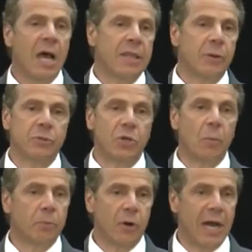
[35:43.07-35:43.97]
There was
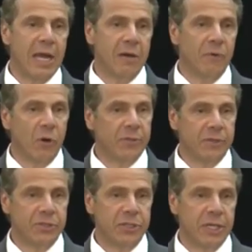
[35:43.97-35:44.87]
no pride of
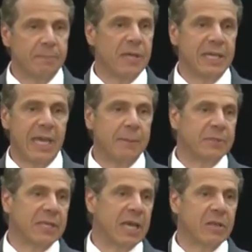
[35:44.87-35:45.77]
authorship. They
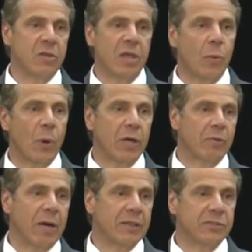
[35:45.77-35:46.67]
came together. They went
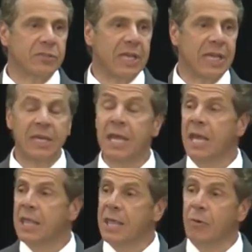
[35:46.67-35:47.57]
around the
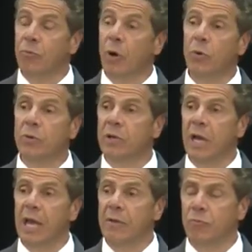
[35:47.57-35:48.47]
state. They wrote
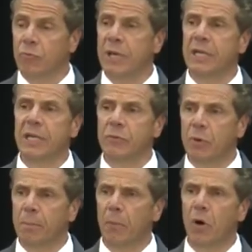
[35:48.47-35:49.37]
a really
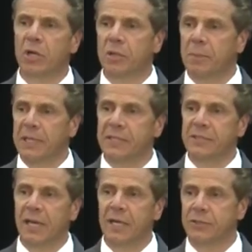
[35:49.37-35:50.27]
remarkably
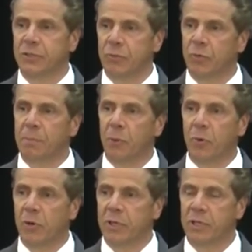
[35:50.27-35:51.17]
intelligent
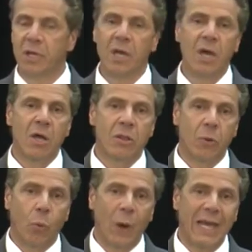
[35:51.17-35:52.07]
report.
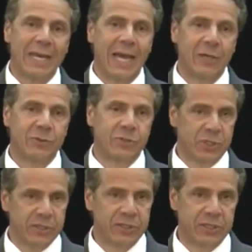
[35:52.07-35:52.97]
The White House
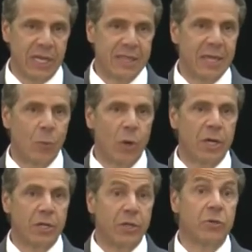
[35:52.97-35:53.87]
just said they
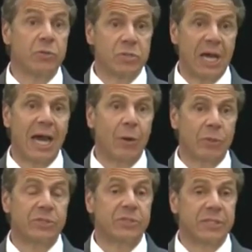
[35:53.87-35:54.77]
want to use
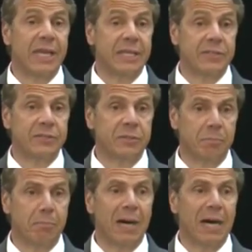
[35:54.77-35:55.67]
our state's
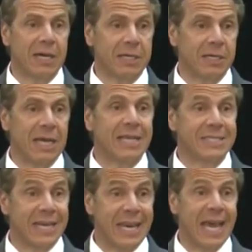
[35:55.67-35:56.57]
model
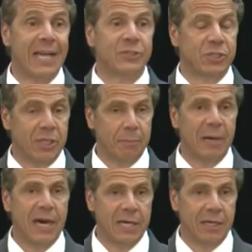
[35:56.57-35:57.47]
as a national
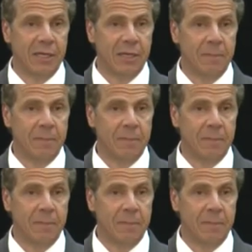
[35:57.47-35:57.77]
model